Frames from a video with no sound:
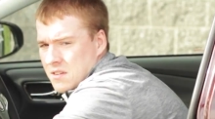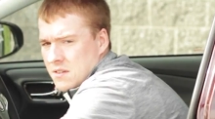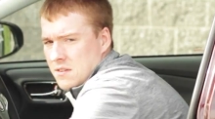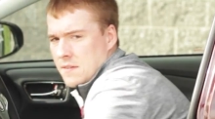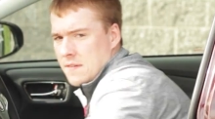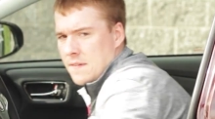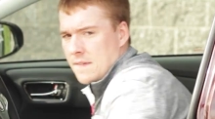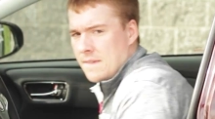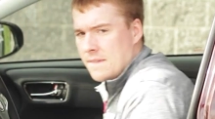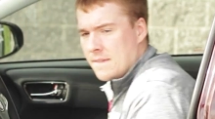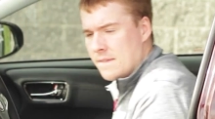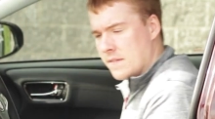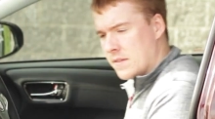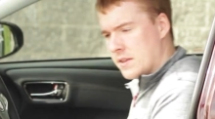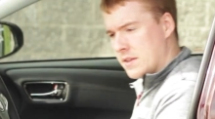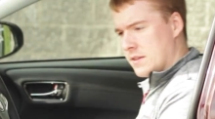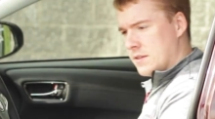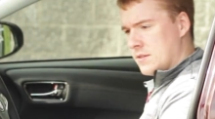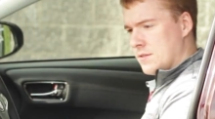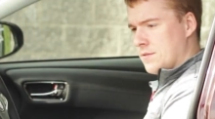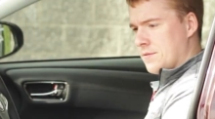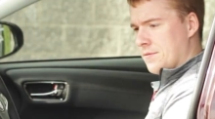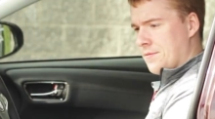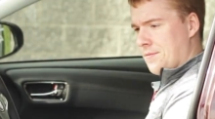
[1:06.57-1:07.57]

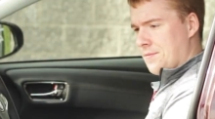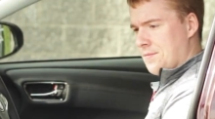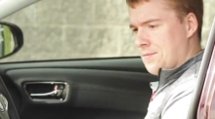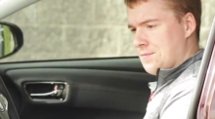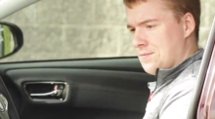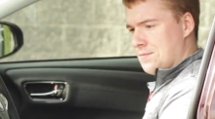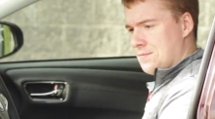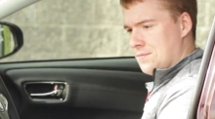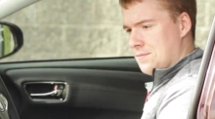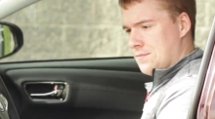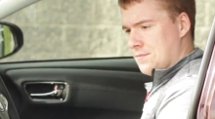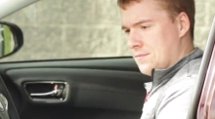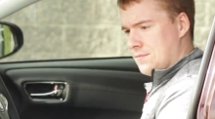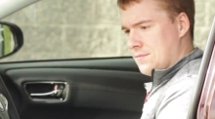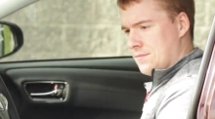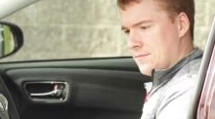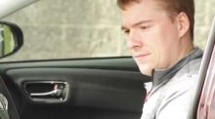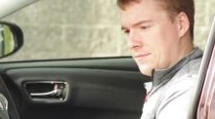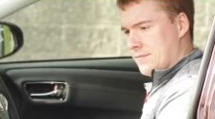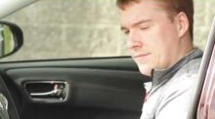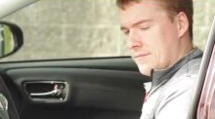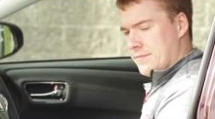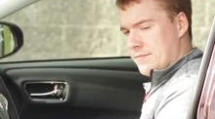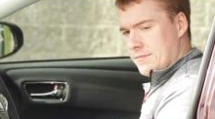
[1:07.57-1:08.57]

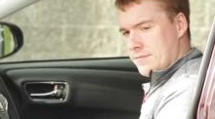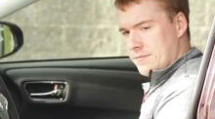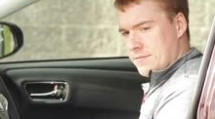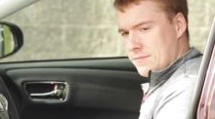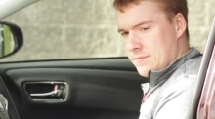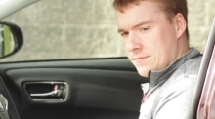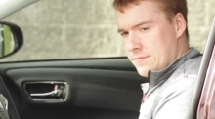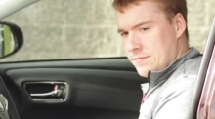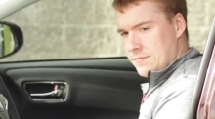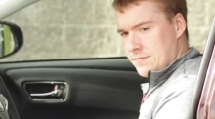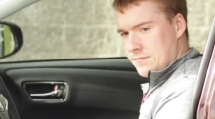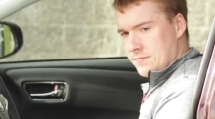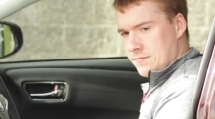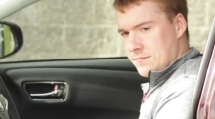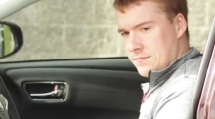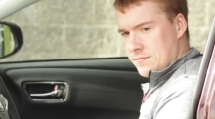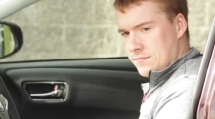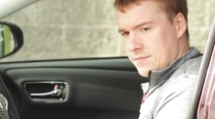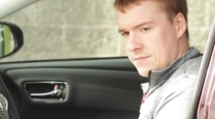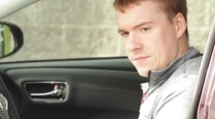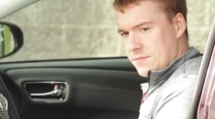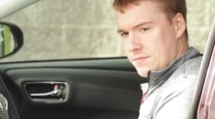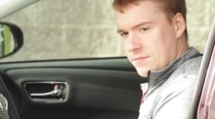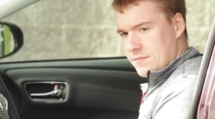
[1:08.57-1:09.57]

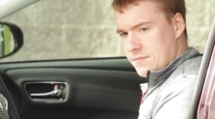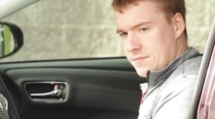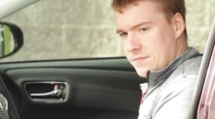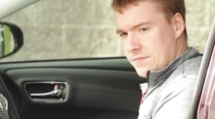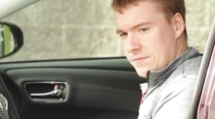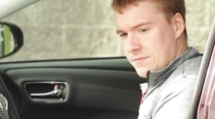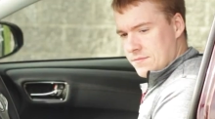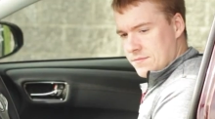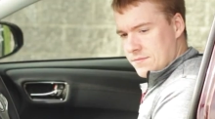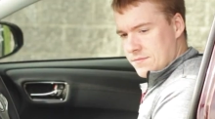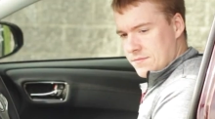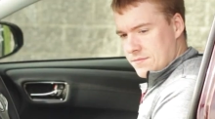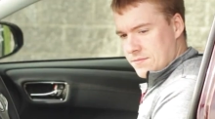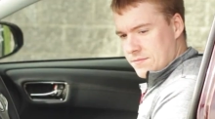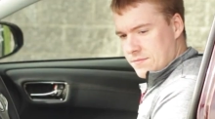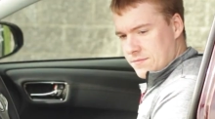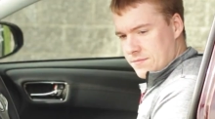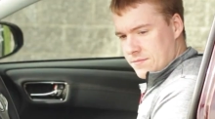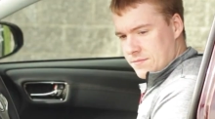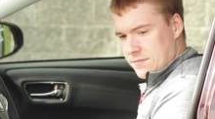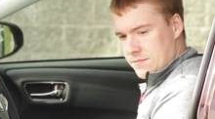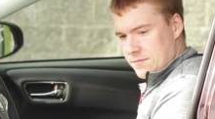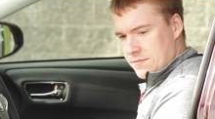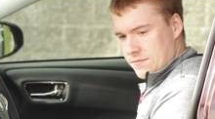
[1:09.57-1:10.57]

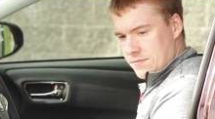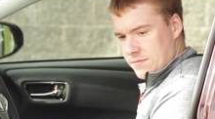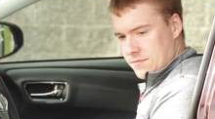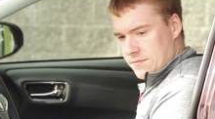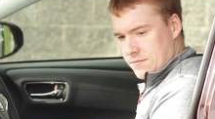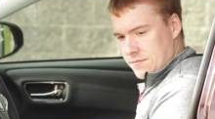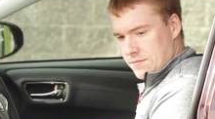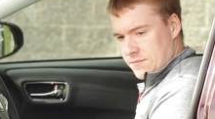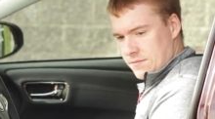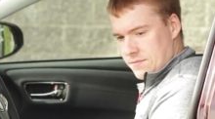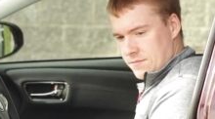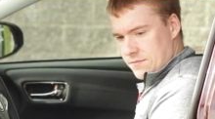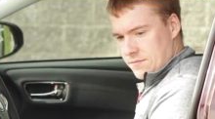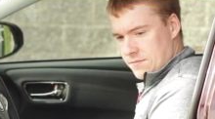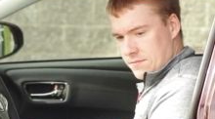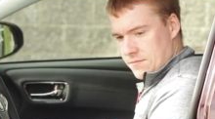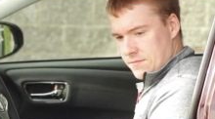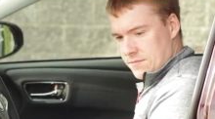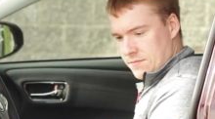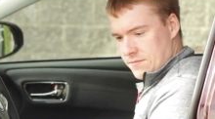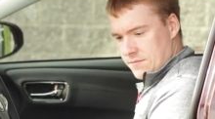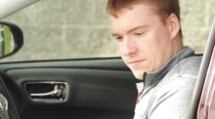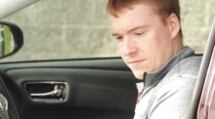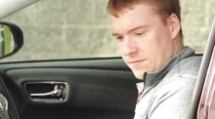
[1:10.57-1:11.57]

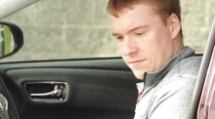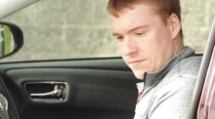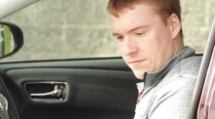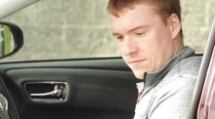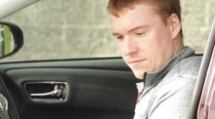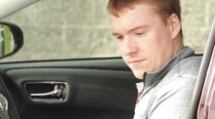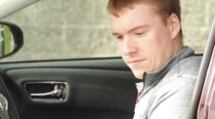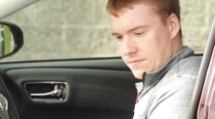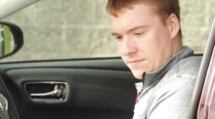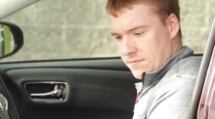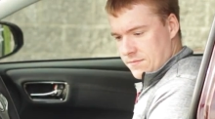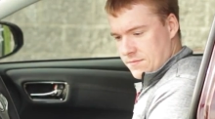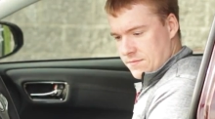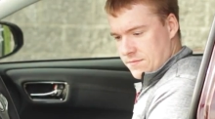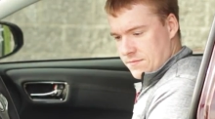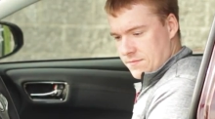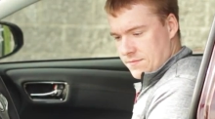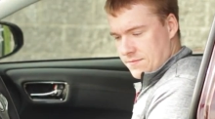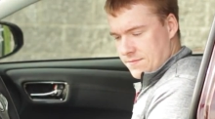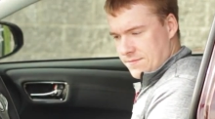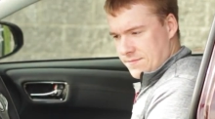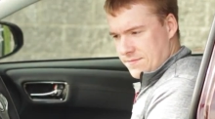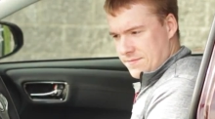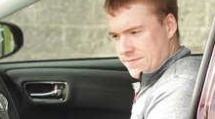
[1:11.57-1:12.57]

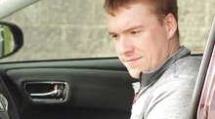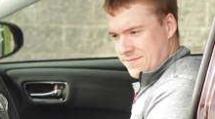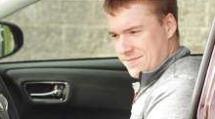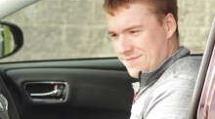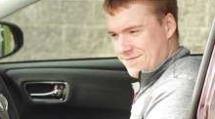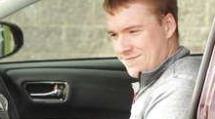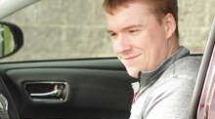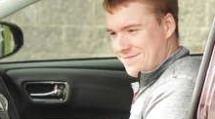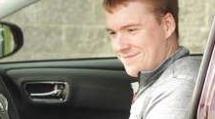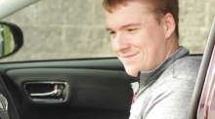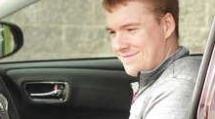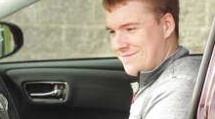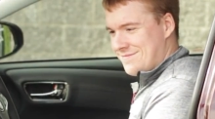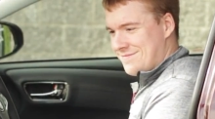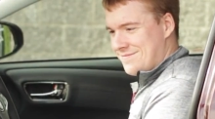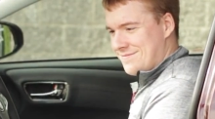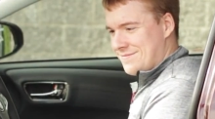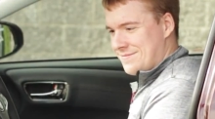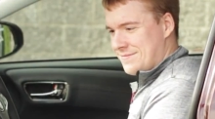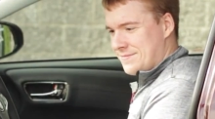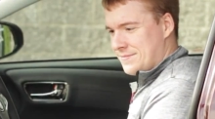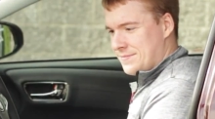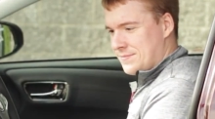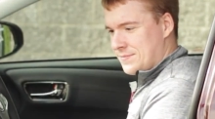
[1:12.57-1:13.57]

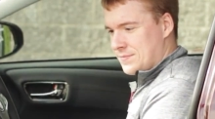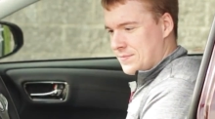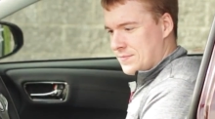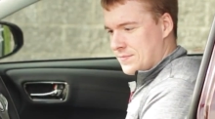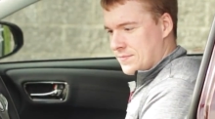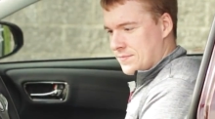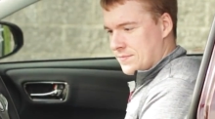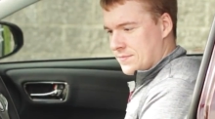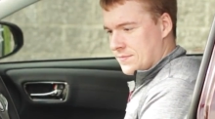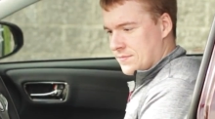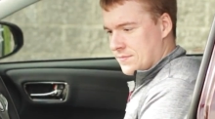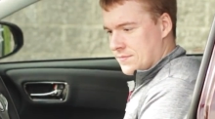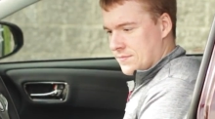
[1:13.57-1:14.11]
(silence)